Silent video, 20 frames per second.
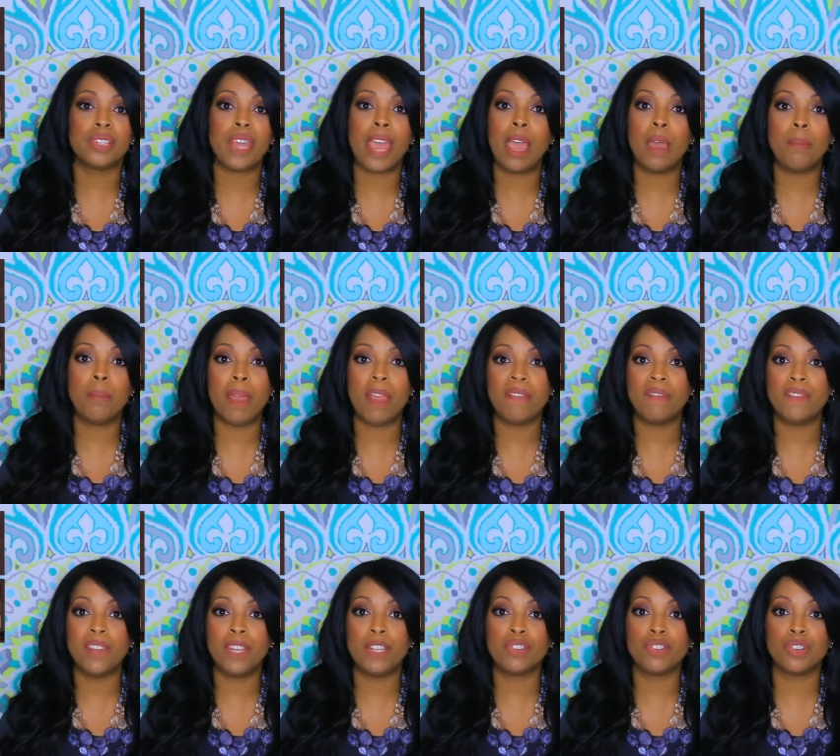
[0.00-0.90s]
down my
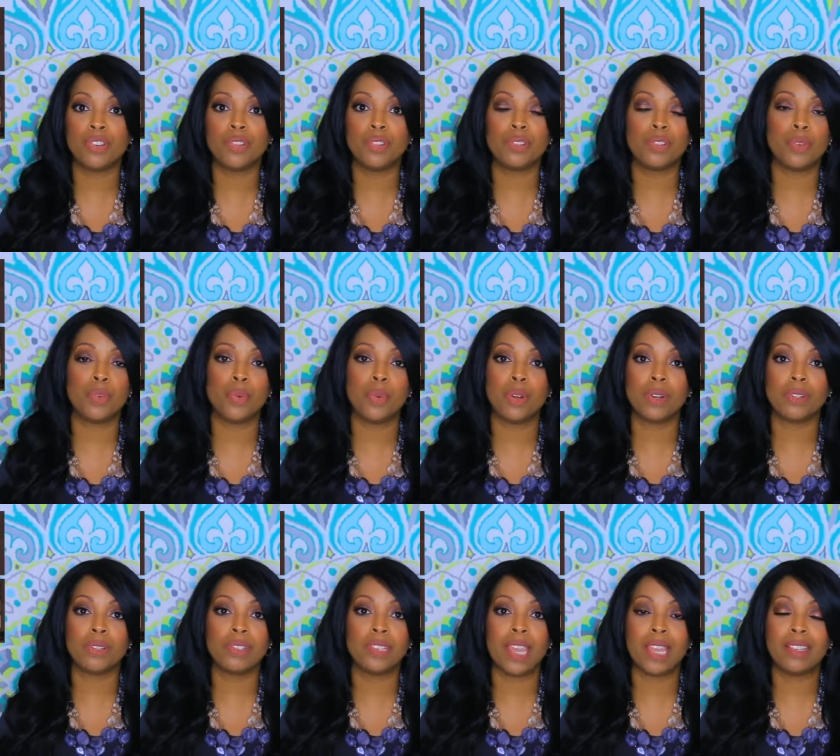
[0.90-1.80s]
features
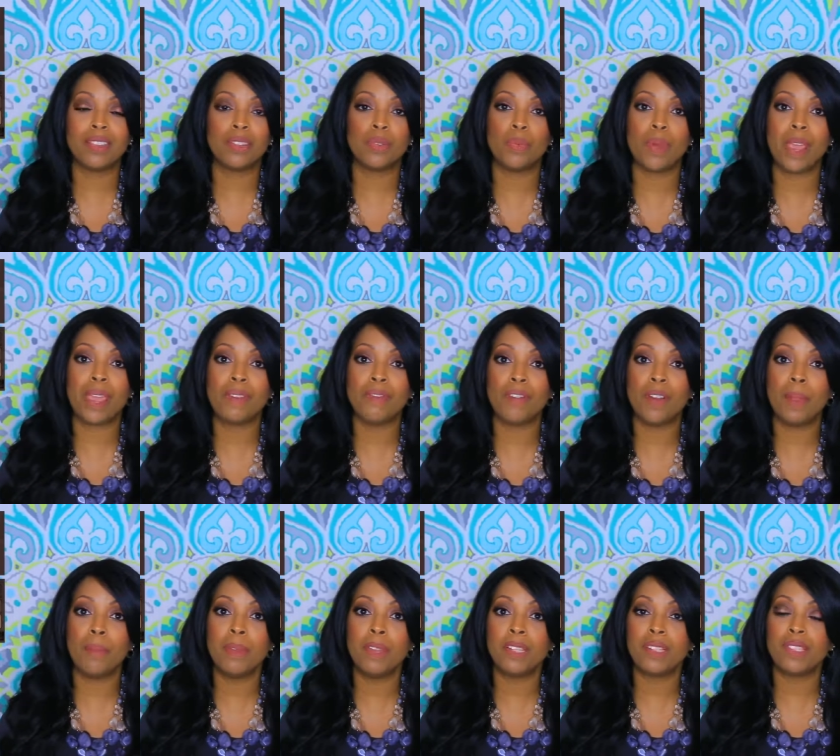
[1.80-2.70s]
or takes away
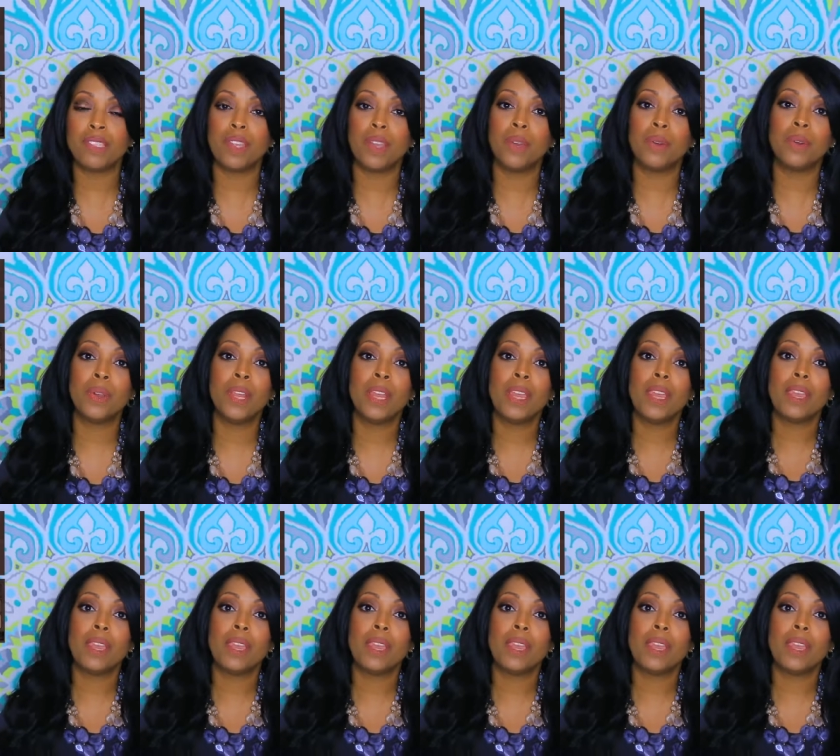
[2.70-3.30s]
from it. So